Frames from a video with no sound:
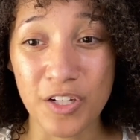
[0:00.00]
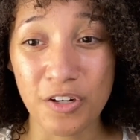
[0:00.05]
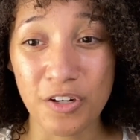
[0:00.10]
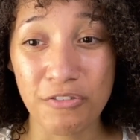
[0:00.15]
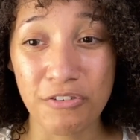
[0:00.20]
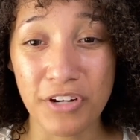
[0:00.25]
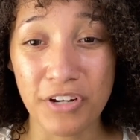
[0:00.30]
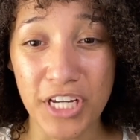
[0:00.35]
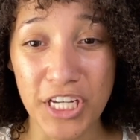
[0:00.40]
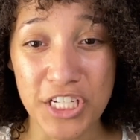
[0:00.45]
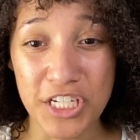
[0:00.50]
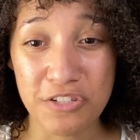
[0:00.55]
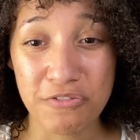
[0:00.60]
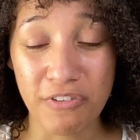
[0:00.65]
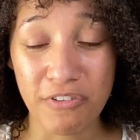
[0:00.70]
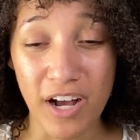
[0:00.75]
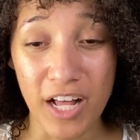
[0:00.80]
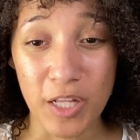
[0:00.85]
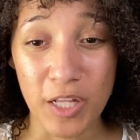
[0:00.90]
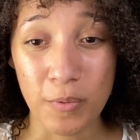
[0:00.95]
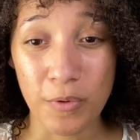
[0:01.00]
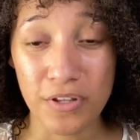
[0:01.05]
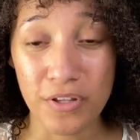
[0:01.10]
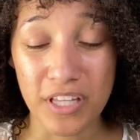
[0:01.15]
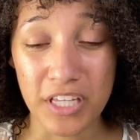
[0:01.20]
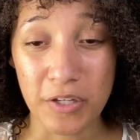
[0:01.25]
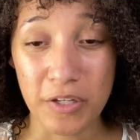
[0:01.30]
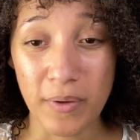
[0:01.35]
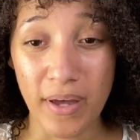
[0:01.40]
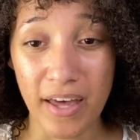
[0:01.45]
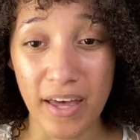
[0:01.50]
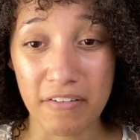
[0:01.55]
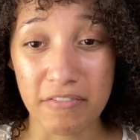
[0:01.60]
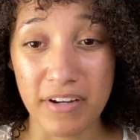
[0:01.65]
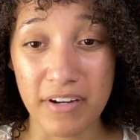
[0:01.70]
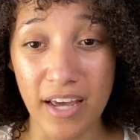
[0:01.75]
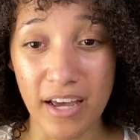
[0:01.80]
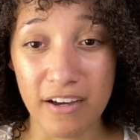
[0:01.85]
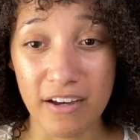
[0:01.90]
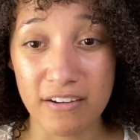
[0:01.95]
for each follower that you have
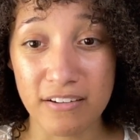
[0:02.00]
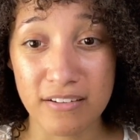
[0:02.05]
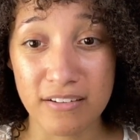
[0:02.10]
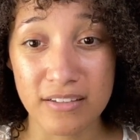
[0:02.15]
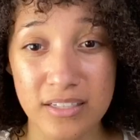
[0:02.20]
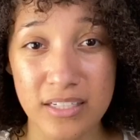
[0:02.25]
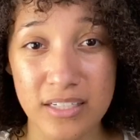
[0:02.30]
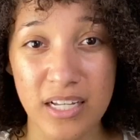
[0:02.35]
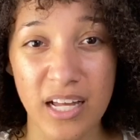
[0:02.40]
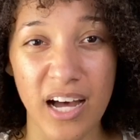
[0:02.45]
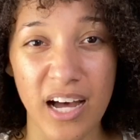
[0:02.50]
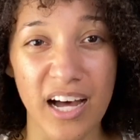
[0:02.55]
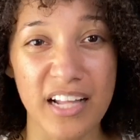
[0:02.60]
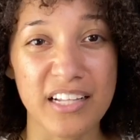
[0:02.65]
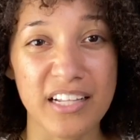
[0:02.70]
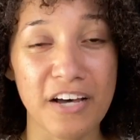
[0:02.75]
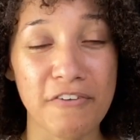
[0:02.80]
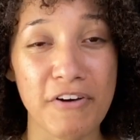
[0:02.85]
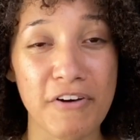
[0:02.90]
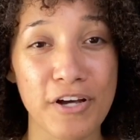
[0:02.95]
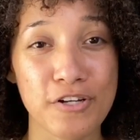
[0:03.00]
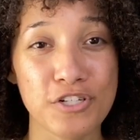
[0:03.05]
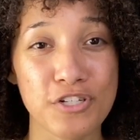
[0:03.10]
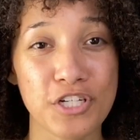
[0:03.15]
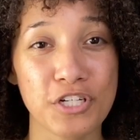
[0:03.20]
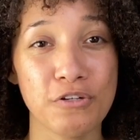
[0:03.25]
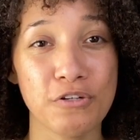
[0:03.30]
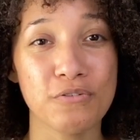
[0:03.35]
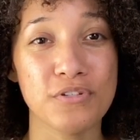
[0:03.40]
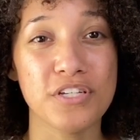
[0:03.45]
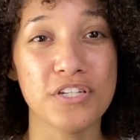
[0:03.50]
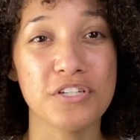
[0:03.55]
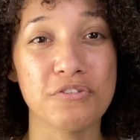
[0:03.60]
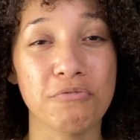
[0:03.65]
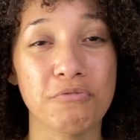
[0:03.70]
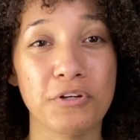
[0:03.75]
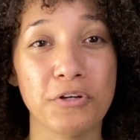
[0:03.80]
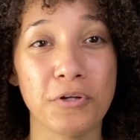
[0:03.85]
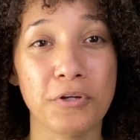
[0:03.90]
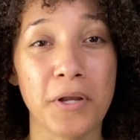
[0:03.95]
now? I love how she uses
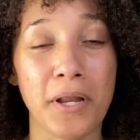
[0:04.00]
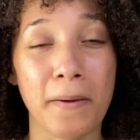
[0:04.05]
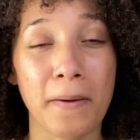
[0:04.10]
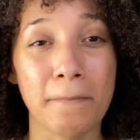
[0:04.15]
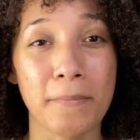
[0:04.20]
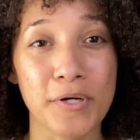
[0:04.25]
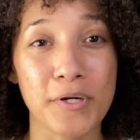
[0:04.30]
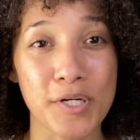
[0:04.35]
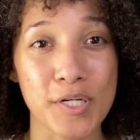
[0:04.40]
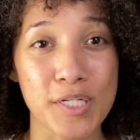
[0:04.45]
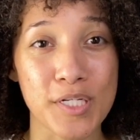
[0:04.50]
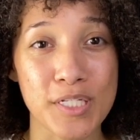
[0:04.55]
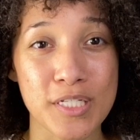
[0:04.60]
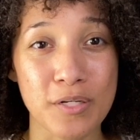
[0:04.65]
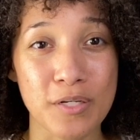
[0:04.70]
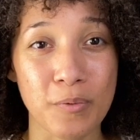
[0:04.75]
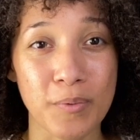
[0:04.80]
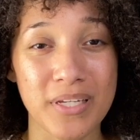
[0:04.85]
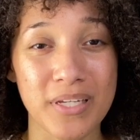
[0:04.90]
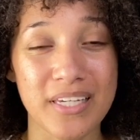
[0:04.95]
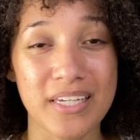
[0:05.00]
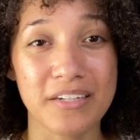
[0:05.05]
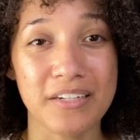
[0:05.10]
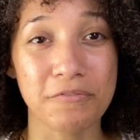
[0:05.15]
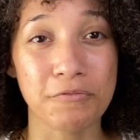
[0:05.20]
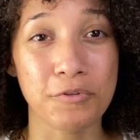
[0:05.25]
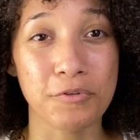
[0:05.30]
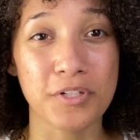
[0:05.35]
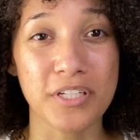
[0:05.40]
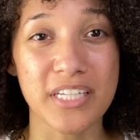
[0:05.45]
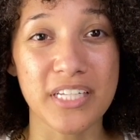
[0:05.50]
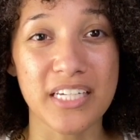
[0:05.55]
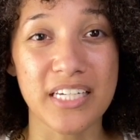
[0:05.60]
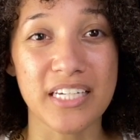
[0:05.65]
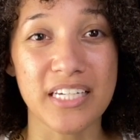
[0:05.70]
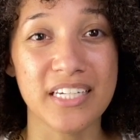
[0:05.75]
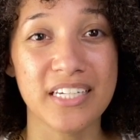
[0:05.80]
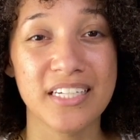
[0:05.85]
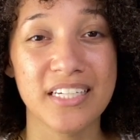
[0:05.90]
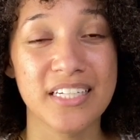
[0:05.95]
real numbers so we can really
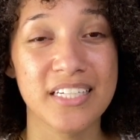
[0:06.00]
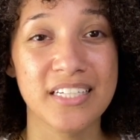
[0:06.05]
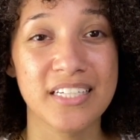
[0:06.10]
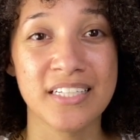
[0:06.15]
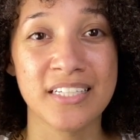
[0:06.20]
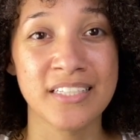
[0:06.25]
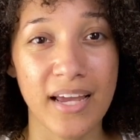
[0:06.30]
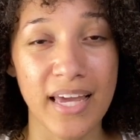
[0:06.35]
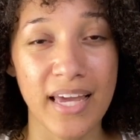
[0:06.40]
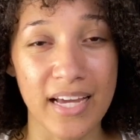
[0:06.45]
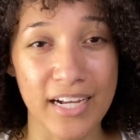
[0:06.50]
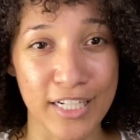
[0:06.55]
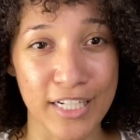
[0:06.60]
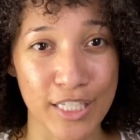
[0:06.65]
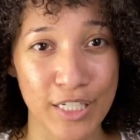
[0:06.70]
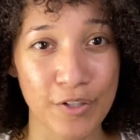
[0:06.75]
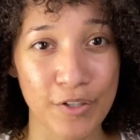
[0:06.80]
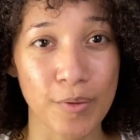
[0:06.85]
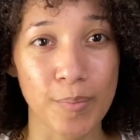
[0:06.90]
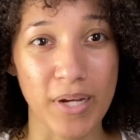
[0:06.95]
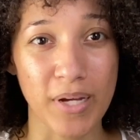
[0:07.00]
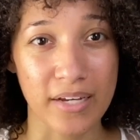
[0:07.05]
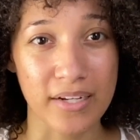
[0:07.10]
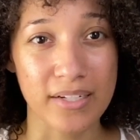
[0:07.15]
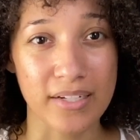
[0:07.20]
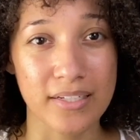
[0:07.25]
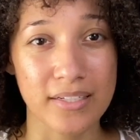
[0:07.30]
get clear about it.